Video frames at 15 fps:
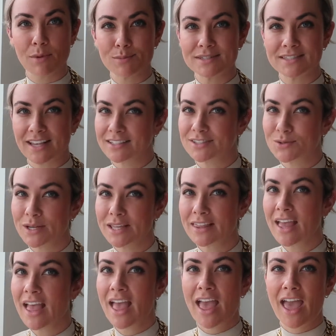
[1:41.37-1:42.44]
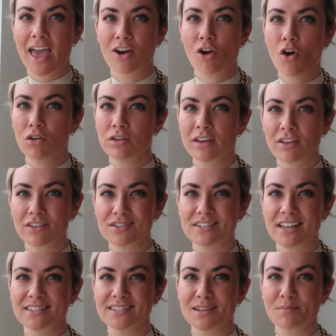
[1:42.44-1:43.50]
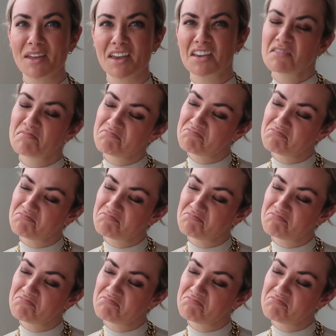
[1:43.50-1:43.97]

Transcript: obsessed with and all the other scents I'm like,